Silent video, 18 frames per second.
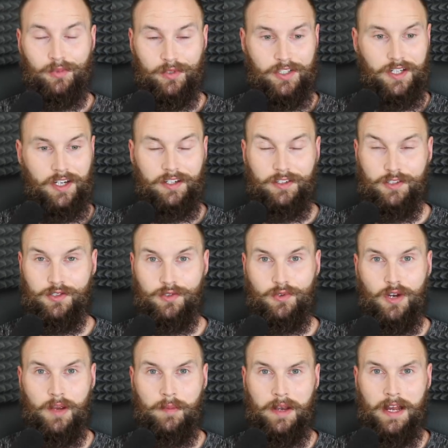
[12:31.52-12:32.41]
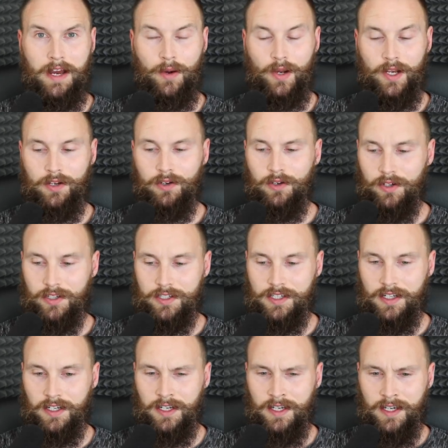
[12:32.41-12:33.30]
kind of describing how I
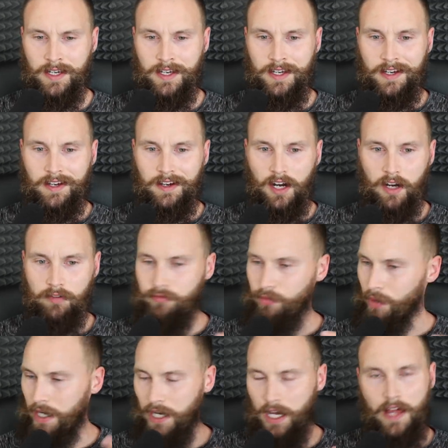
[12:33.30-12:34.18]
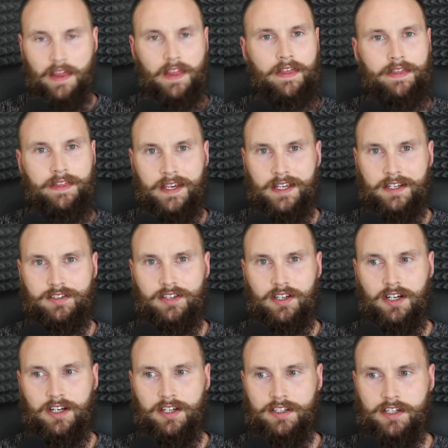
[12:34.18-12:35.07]
looked. And I've read other things
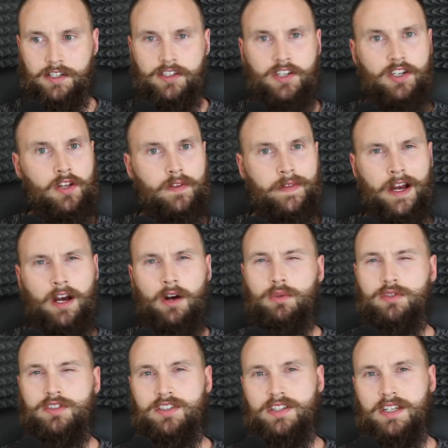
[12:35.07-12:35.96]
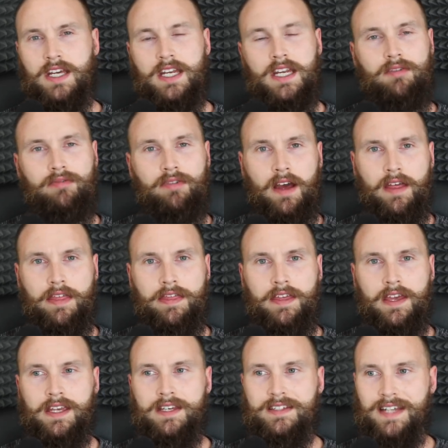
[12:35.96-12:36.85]
that kind of says, you know, that whole skinny fat
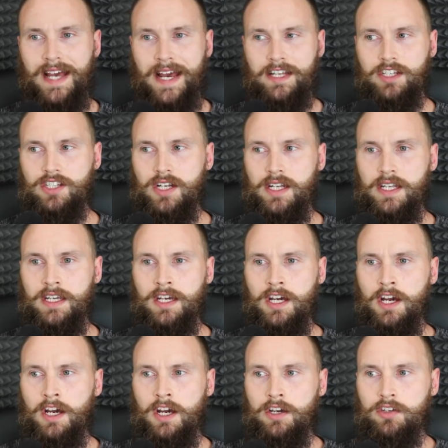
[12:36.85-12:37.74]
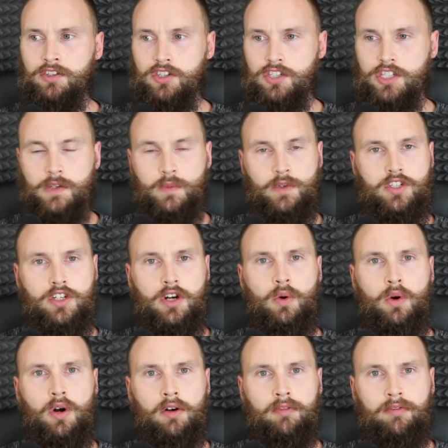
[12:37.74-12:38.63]
thing is actually just a
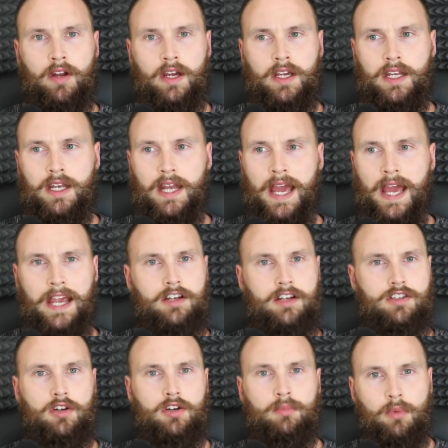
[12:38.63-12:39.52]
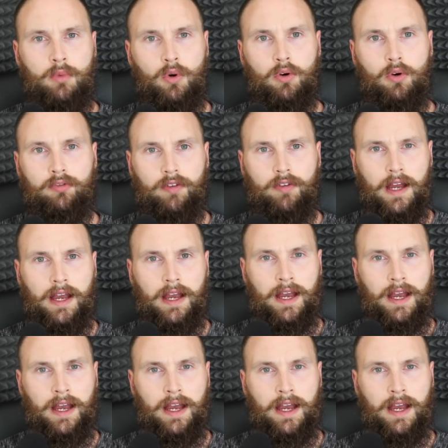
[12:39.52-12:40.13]
result of like an ectomorph